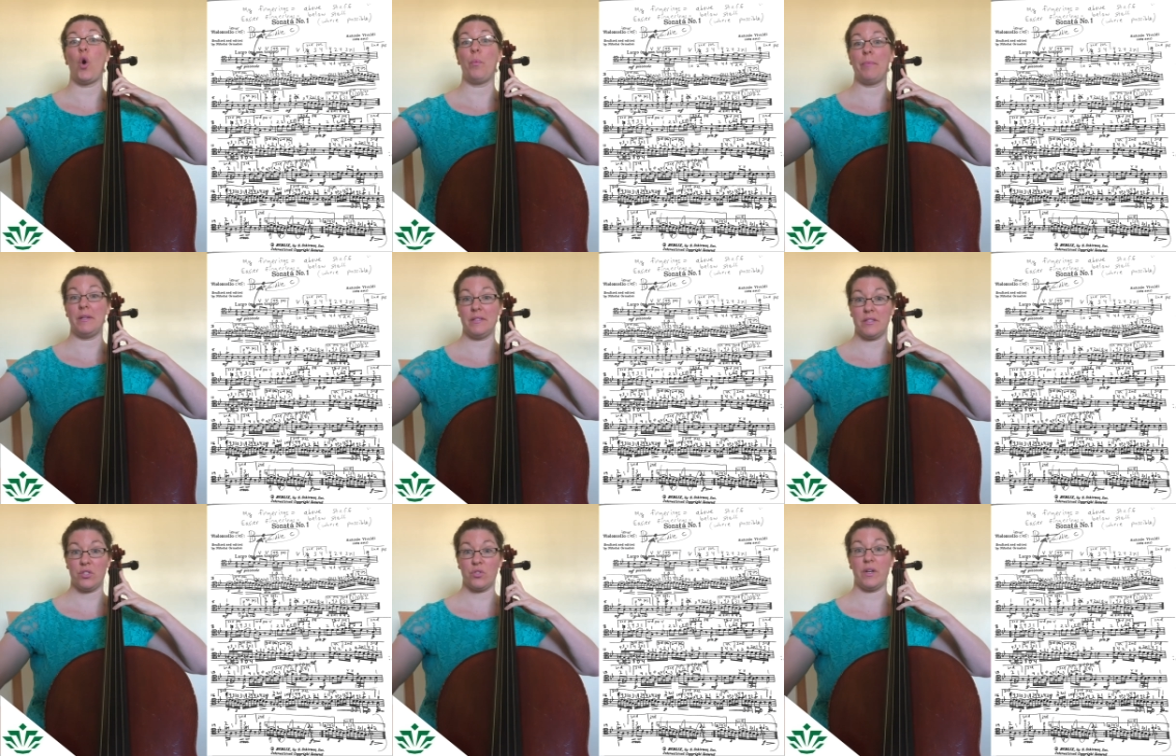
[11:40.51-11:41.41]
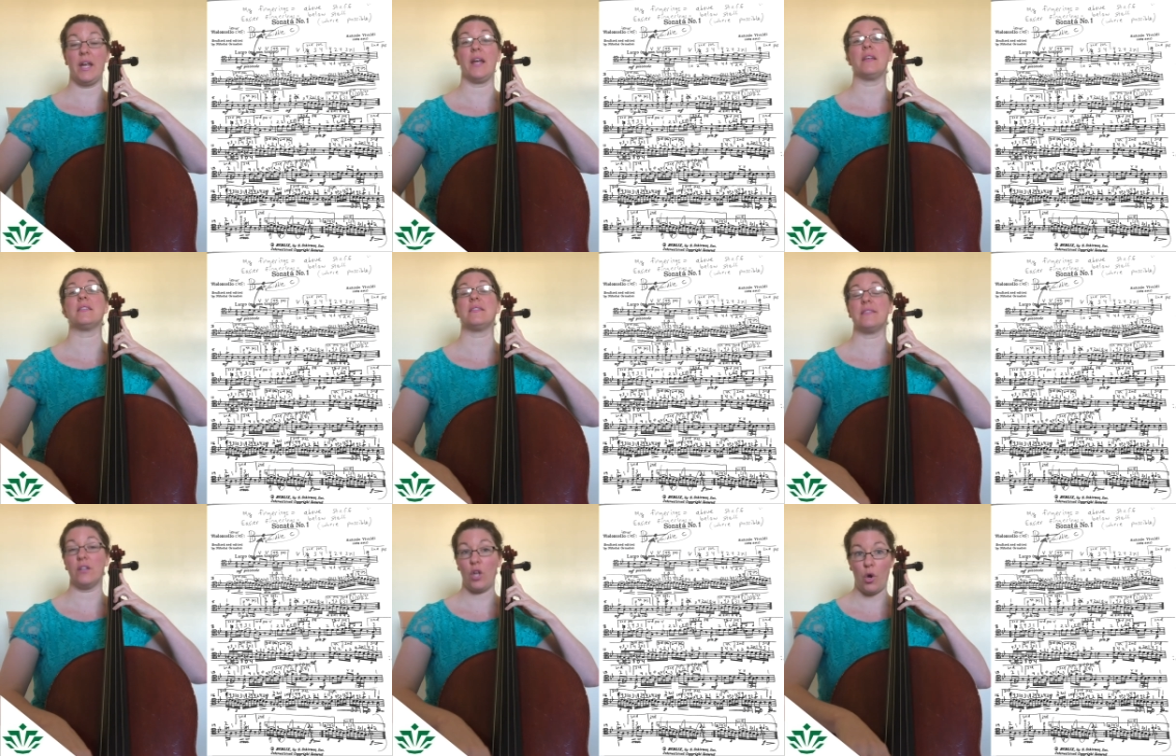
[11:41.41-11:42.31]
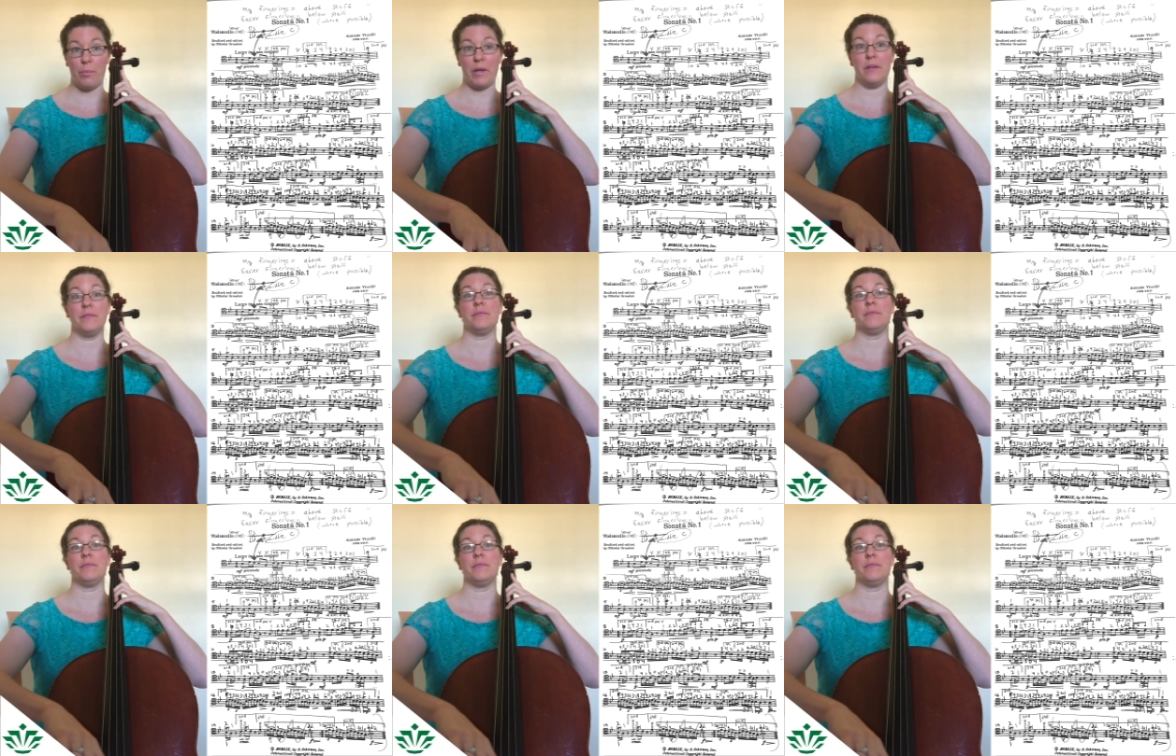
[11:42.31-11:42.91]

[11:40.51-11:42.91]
open string, still open.